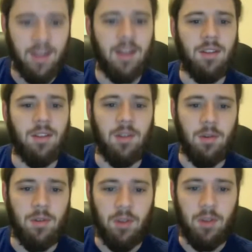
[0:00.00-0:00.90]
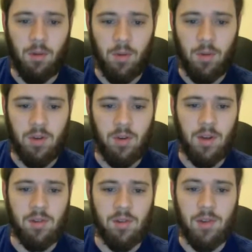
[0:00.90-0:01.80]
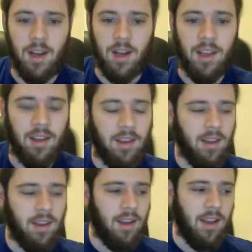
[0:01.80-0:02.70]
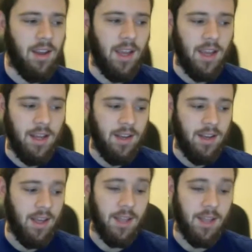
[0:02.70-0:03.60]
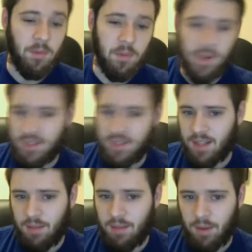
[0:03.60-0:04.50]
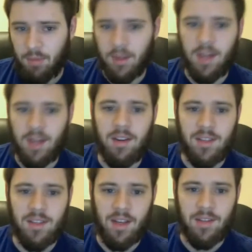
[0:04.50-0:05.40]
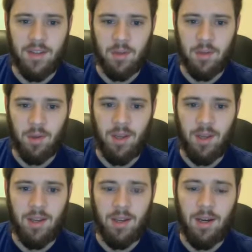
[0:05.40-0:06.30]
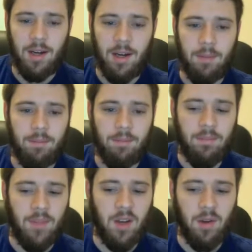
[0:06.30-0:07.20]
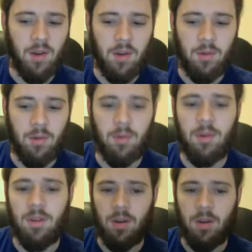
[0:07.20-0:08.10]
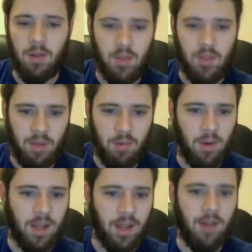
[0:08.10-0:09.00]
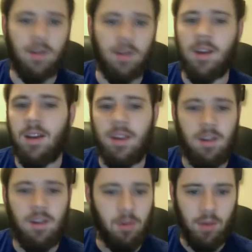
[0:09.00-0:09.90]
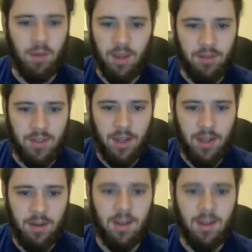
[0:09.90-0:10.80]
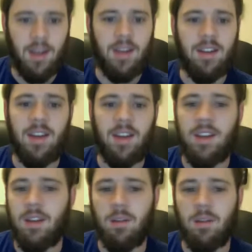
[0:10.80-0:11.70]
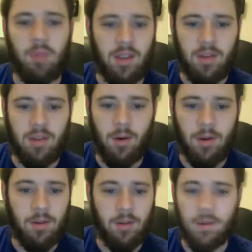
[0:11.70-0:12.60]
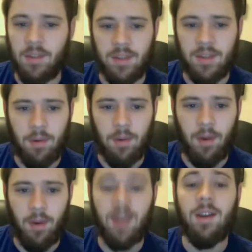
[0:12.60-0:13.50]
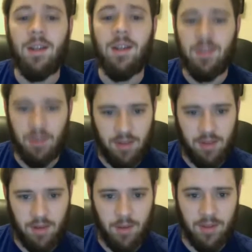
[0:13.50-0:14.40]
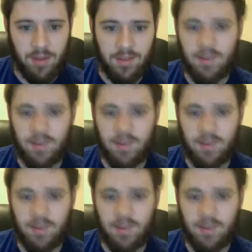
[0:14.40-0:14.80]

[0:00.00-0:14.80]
to determine what you're doing in your training. And at its most basic level, everyone kind of does that instinctually. You go to the gym, you work out, you do a really heavy set, and you're breathing too hard to do another set right away, so you take a rest.